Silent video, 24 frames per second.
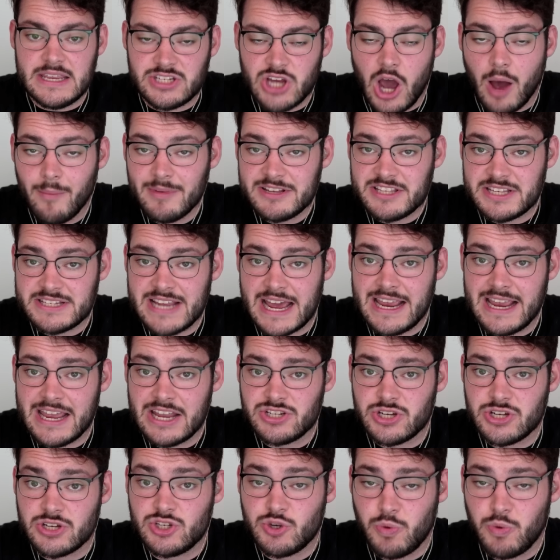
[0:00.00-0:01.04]
The Thomas the Tank
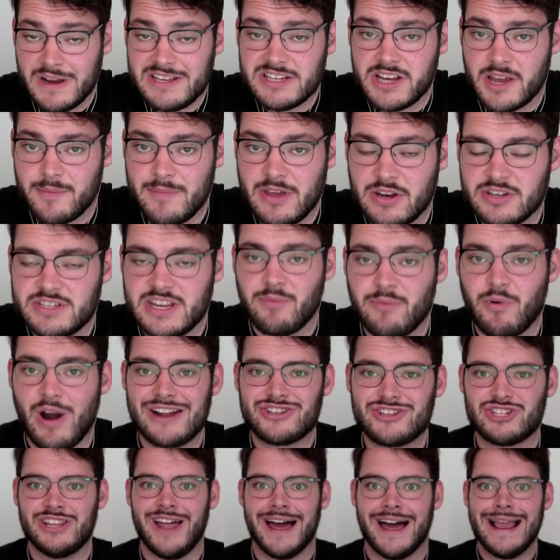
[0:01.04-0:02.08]
Engine Twitter community were
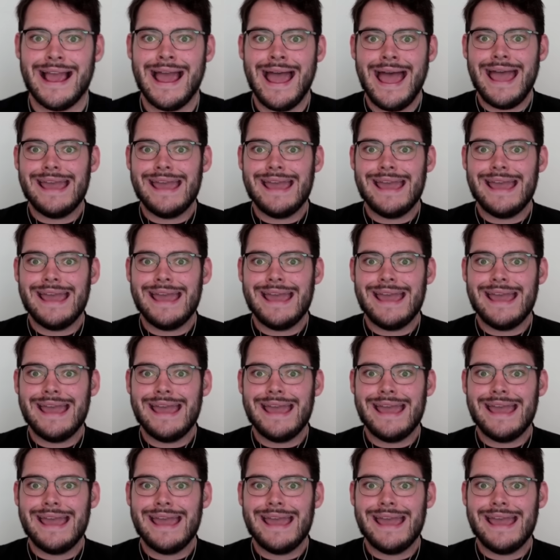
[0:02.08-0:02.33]
actually like,